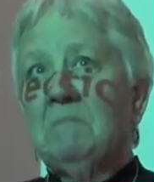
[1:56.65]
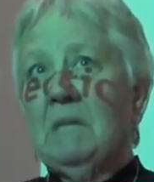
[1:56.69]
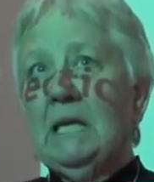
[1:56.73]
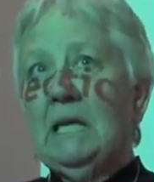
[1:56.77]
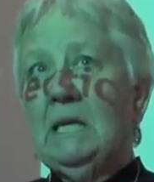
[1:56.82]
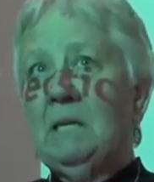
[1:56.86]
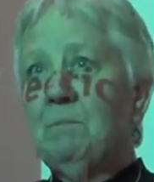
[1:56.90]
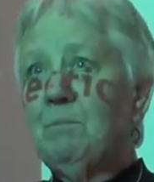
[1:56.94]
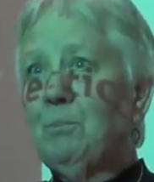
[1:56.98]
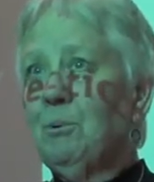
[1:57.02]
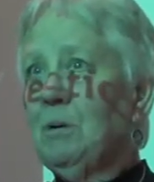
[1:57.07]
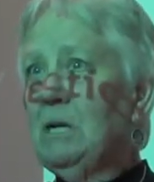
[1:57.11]

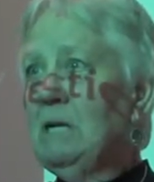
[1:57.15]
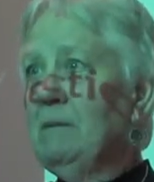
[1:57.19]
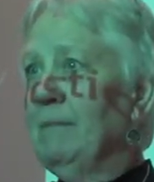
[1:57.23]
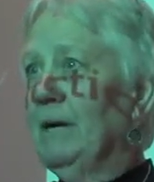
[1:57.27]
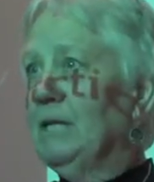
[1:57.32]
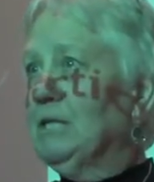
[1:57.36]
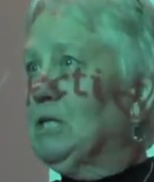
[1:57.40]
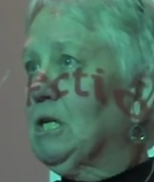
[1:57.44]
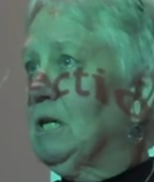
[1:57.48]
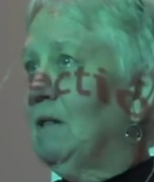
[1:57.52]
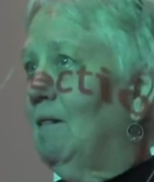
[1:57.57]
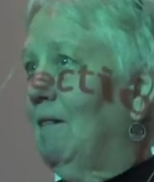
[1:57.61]
in pretty
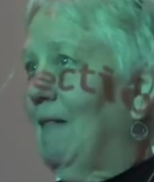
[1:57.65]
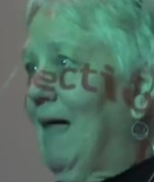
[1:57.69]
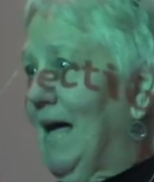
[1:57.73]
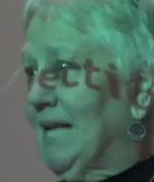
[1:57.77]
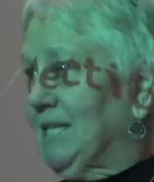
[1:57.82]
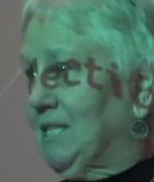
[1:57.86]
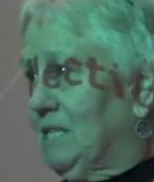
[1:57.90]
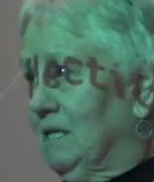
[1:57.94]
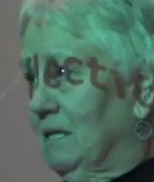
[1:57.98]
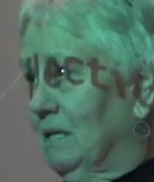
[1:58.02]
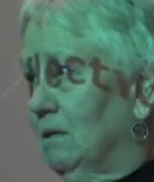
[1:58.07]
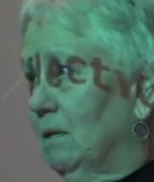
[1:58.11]
much
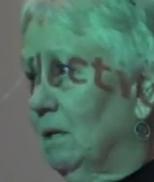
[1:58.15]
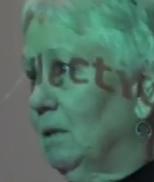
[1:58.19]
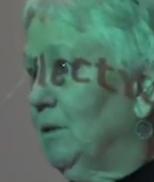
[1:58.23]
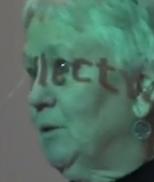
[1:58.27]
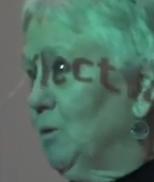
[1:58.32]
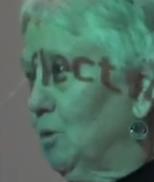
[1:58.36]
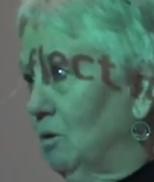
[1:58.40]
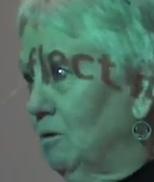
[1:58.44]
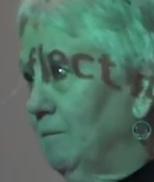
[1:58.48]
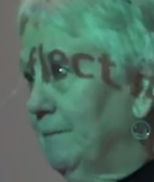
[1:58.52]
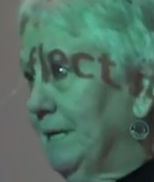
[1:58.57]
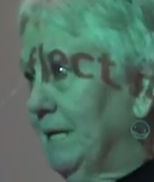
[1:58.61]
classical
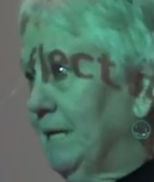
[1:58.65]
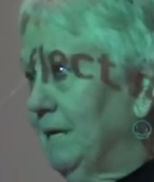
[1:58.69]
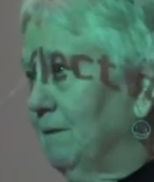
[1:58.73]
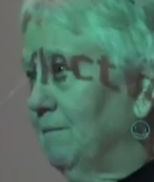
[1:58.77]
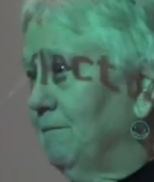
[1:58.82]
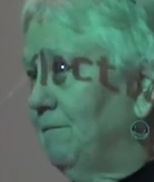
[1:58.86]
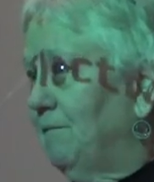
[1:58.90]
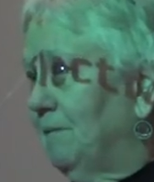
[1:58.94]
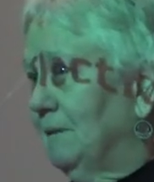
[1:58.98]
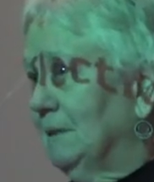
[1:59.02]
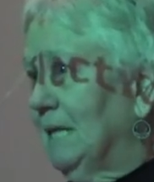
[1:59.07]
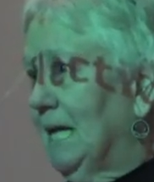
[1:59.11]

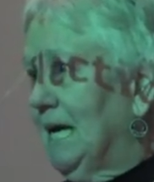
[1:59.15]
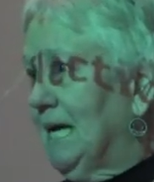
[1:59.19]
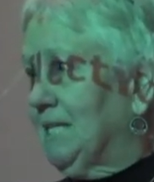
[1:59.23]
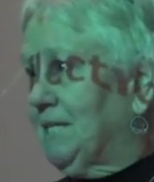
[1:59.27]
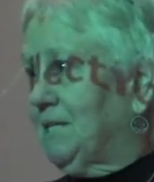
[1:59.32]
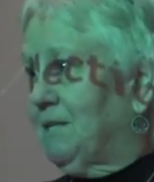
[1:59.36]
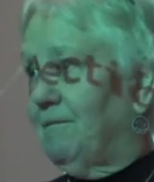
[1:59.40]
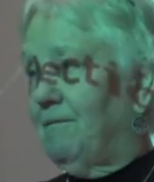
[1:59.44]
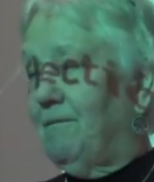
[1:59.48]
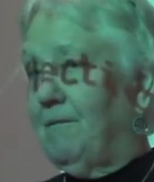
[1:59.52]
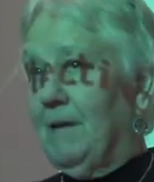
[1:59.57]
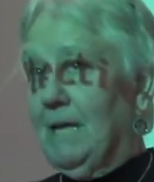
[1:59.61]
normative
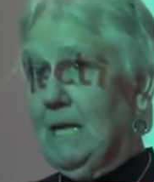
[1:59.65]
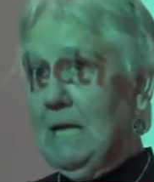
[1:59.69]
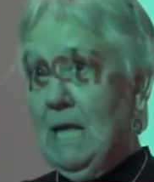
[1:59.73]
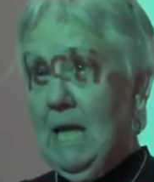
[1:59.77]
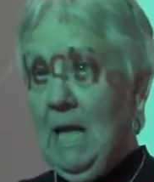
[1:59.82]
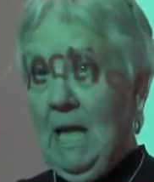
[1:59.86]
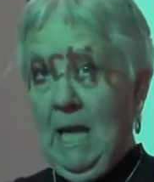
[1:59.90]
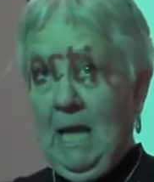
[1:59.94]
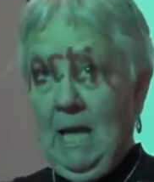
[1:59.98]
philosophy.